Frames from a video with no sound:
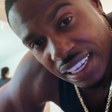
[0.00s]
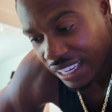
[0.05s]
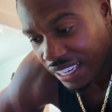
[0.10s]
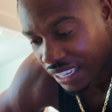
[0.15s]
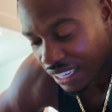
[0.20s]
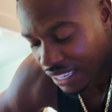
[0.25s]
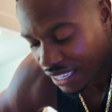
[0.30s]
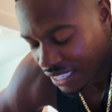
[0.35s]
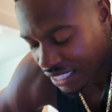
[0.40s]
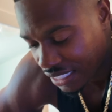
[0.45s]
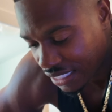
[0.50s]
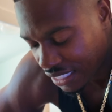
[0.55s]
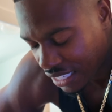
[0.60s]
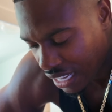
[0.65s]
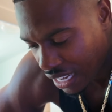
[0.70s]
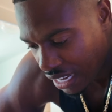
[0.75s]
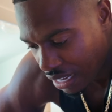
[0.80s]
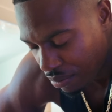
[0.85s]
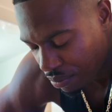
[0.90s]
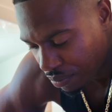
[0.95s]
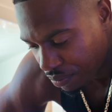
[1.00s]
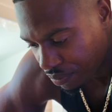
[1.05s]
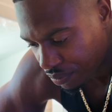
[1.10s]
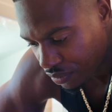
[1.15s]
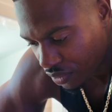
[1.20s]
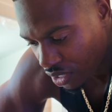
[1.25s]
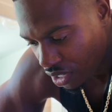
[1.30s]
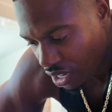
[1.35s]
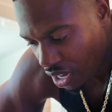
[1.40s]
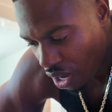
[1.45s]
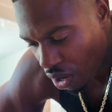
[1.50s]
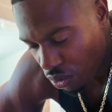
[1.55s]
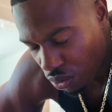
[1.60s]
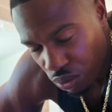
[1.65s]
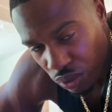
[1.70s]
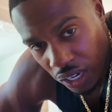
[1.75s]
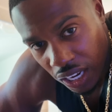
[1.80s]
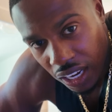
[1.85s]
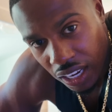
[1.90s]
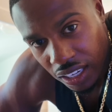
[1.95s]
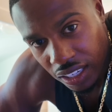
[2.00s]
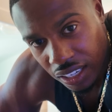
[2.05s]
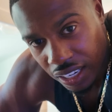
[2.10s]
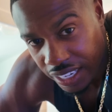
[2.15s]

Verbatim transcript: It is um, Kahlua.